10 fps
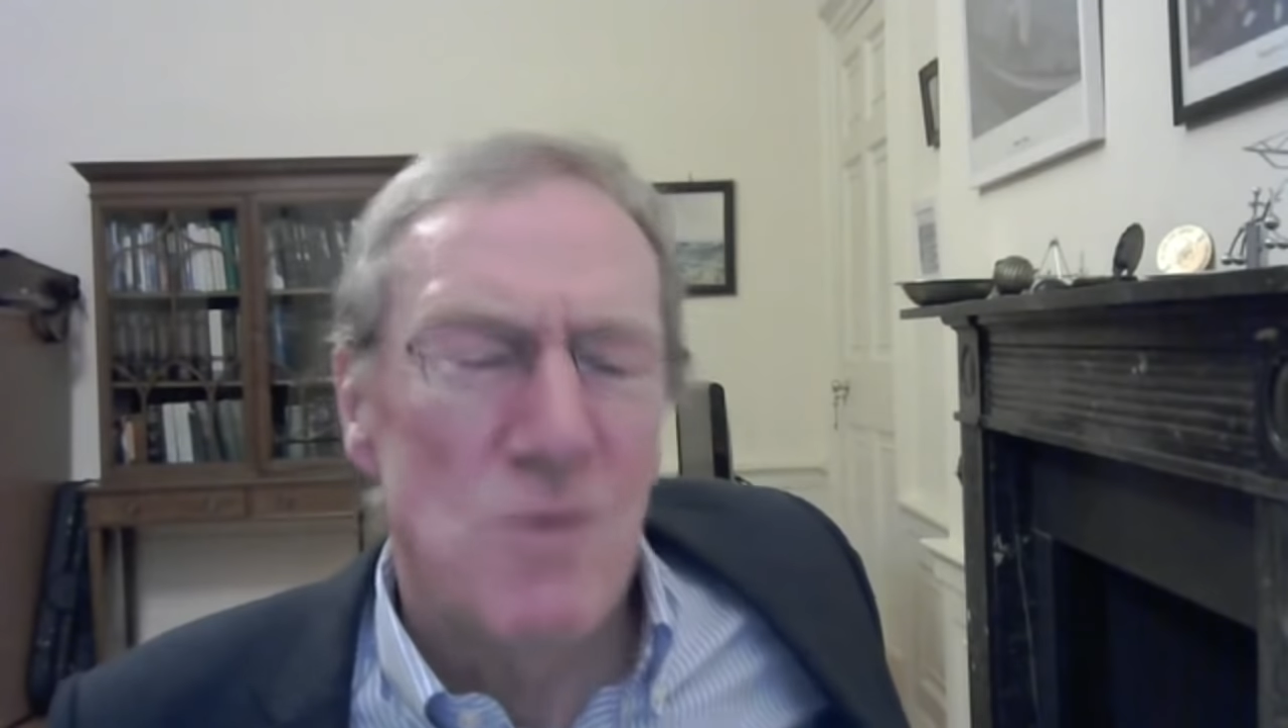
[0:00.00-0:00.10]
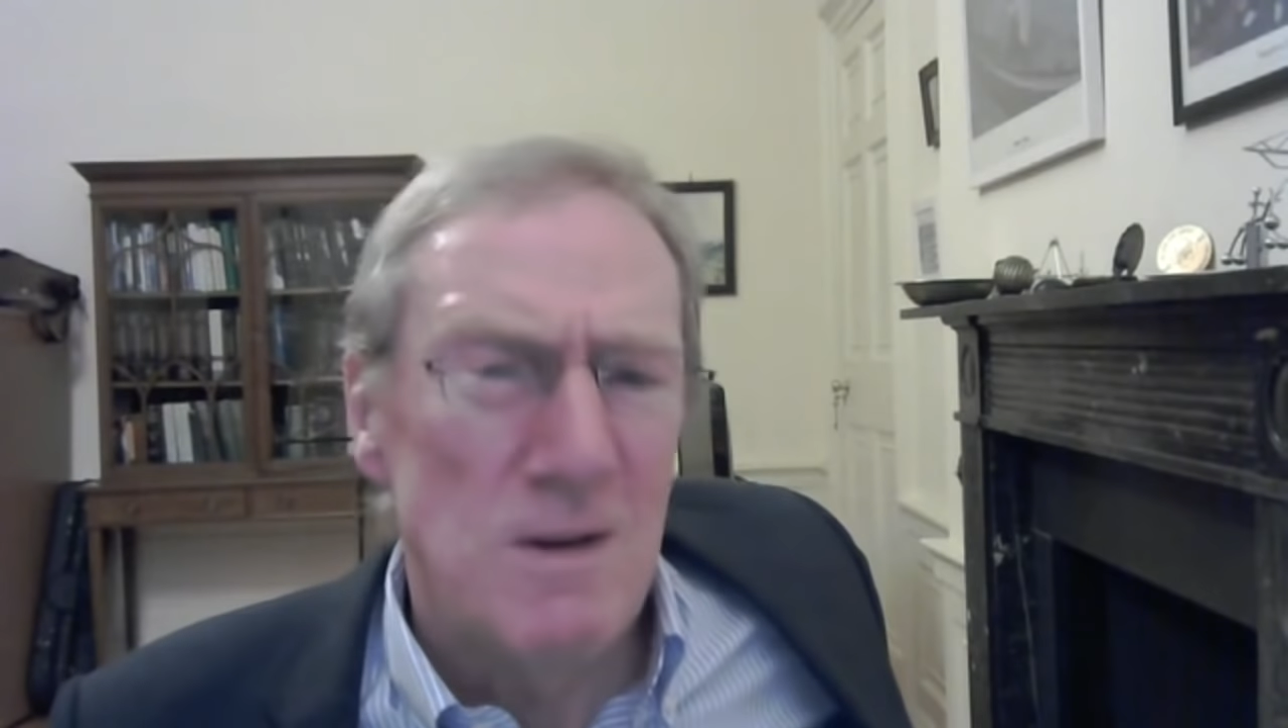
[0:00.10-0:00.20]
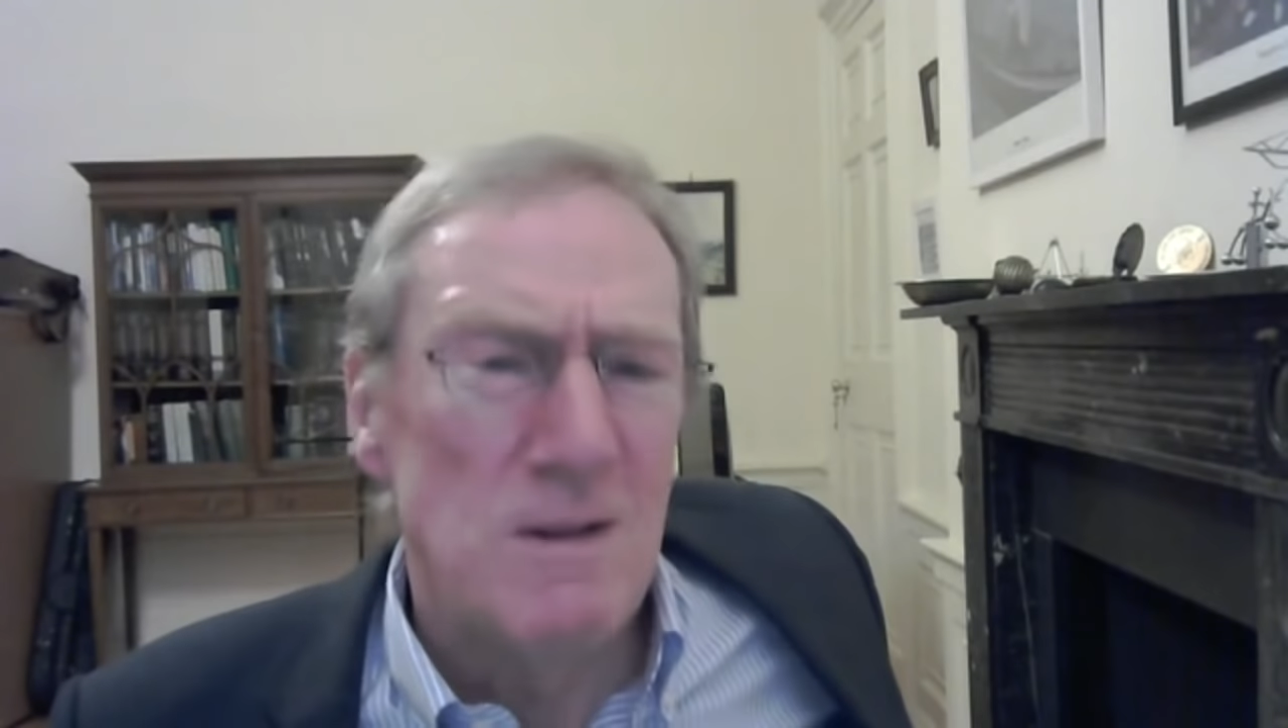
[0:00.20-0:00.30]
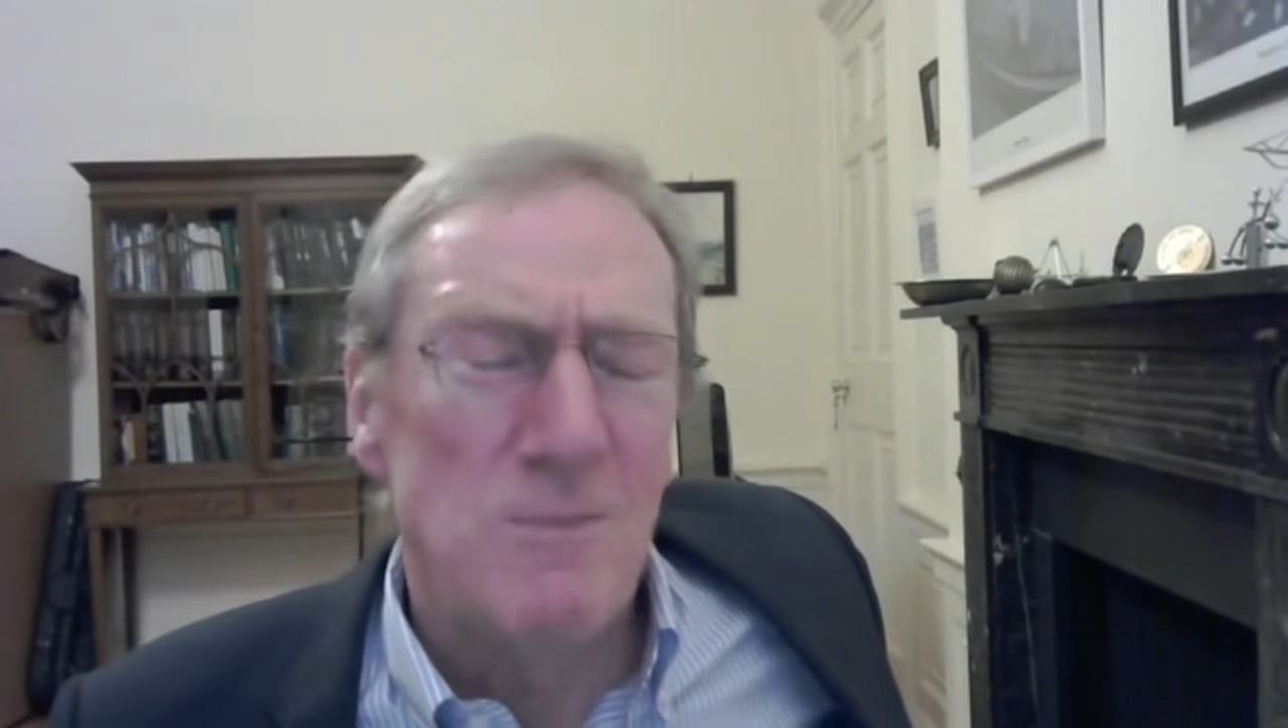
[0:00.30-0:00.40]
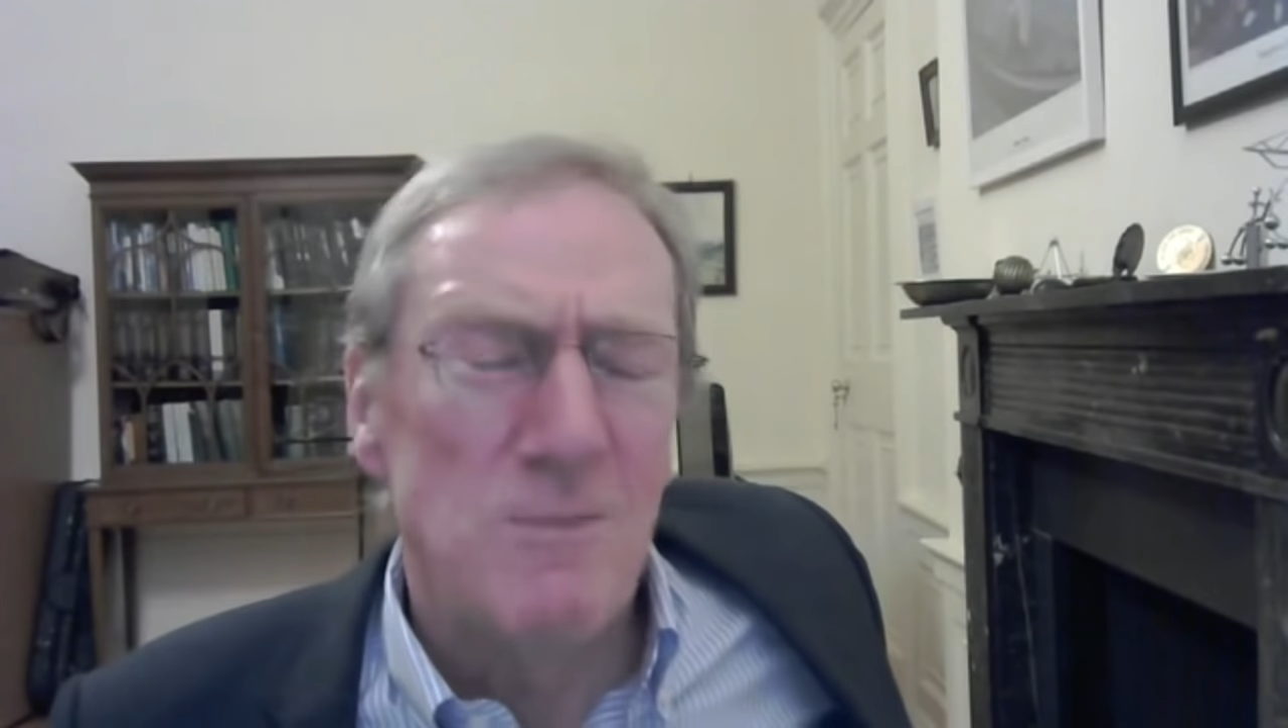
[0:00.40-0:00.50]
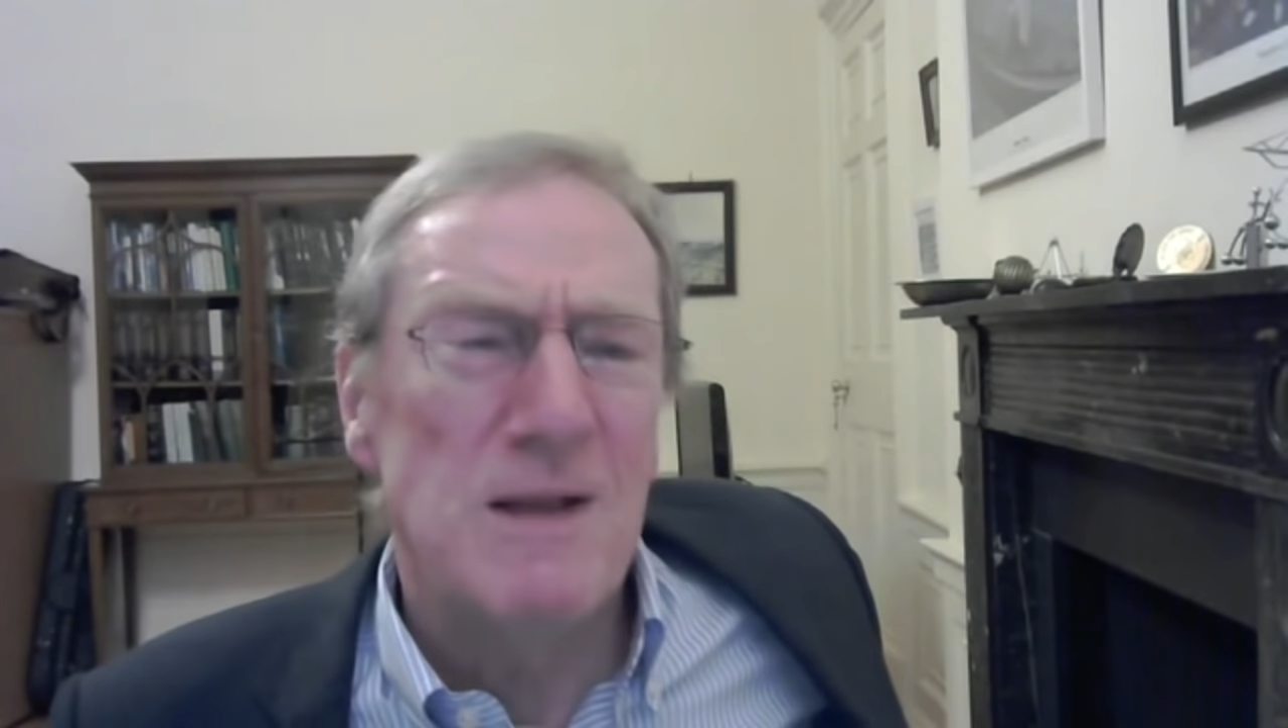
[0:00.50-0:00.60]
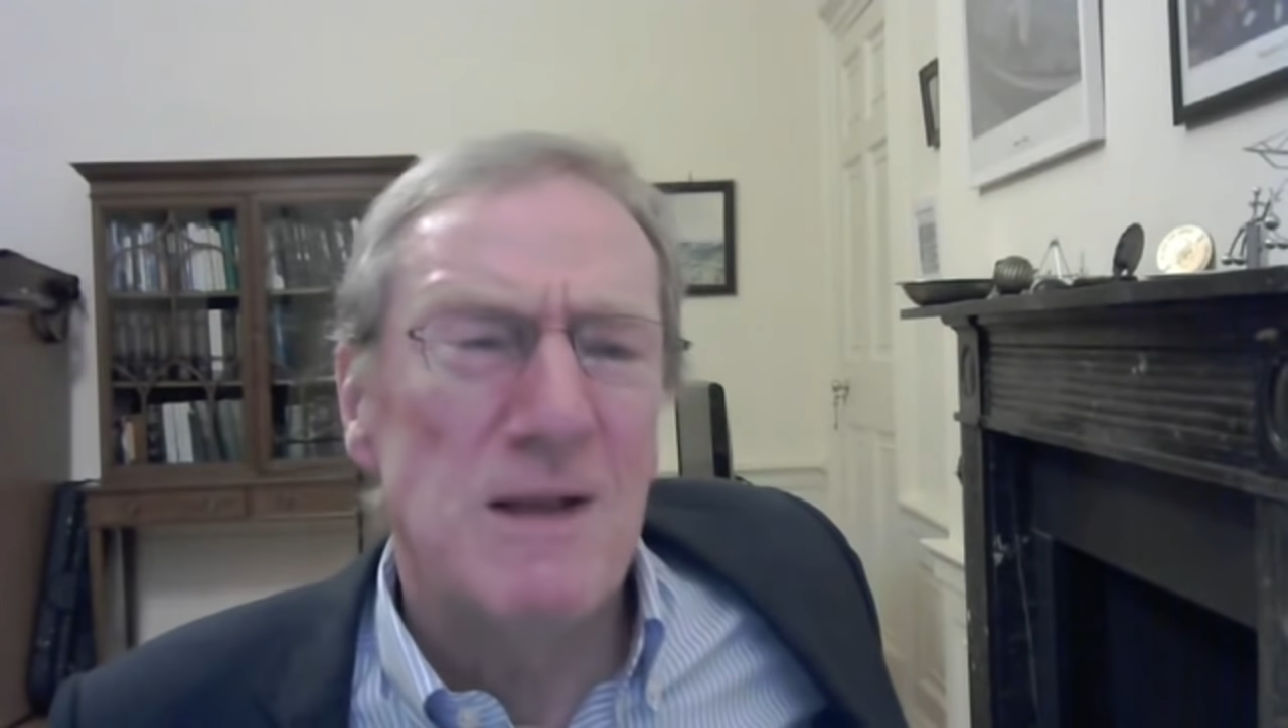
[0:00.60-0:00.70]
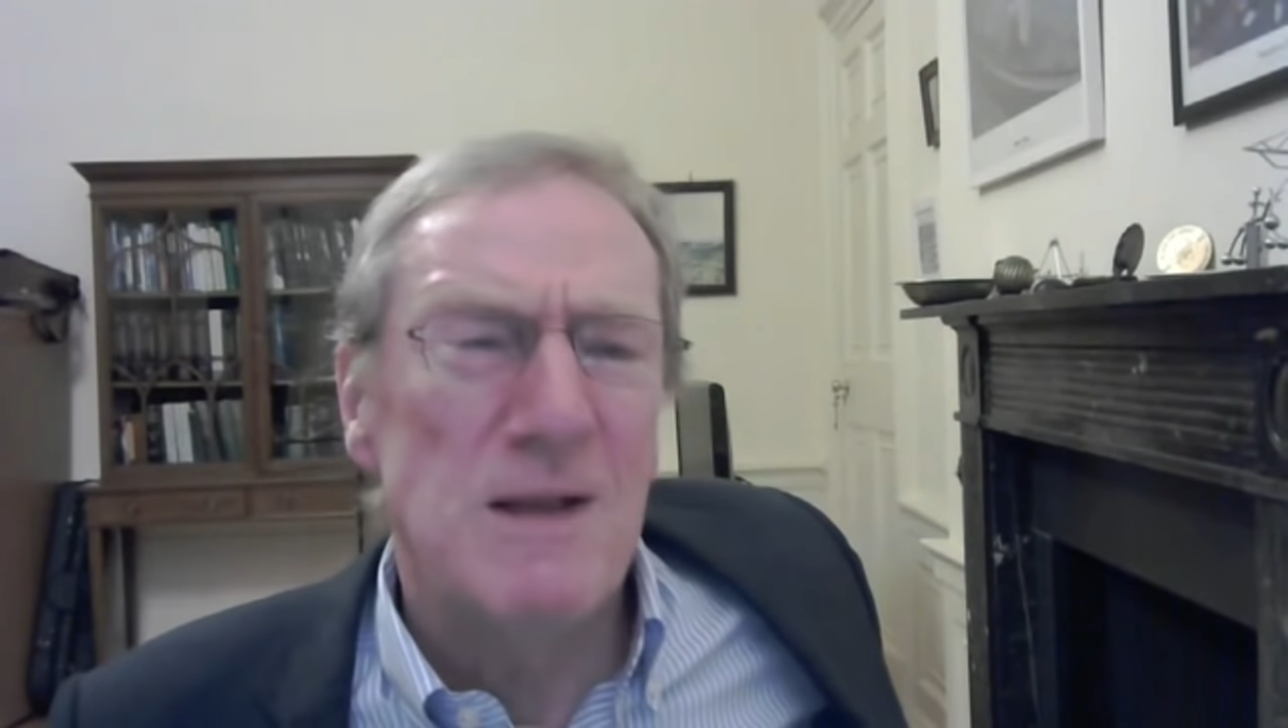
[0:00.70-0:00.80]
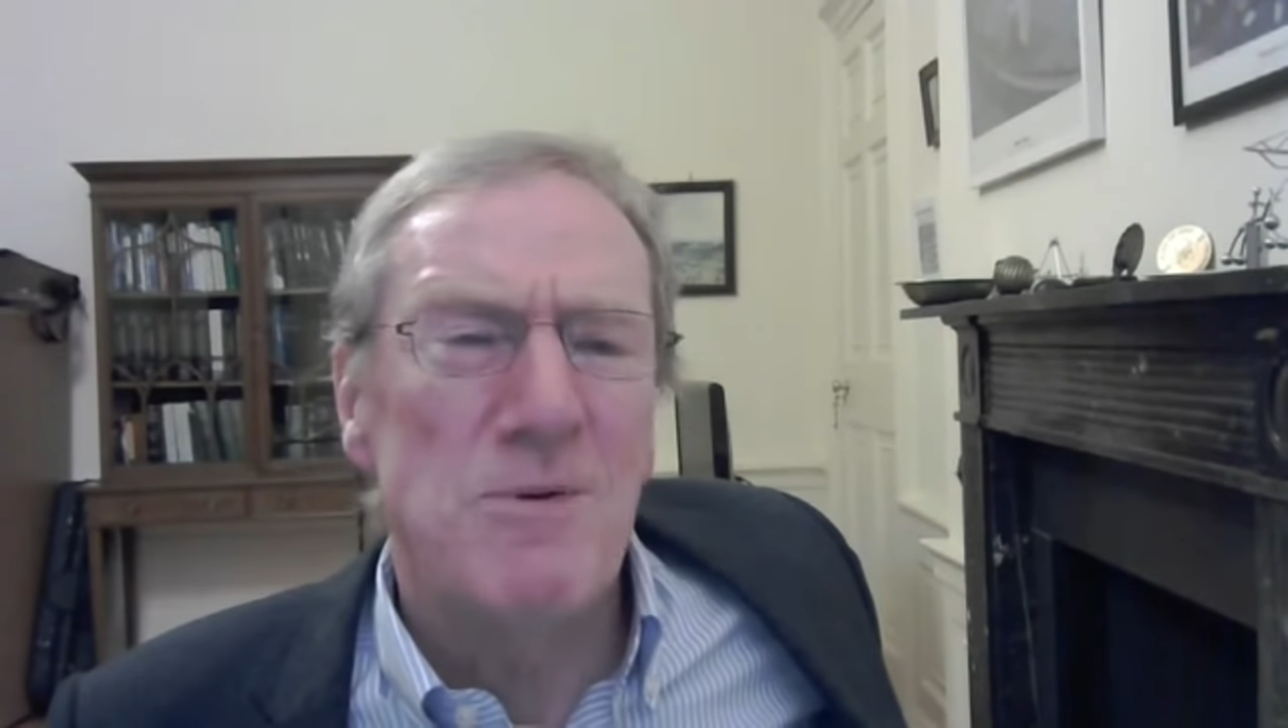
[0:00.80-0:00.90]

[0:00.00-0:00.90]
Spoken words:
what the opinion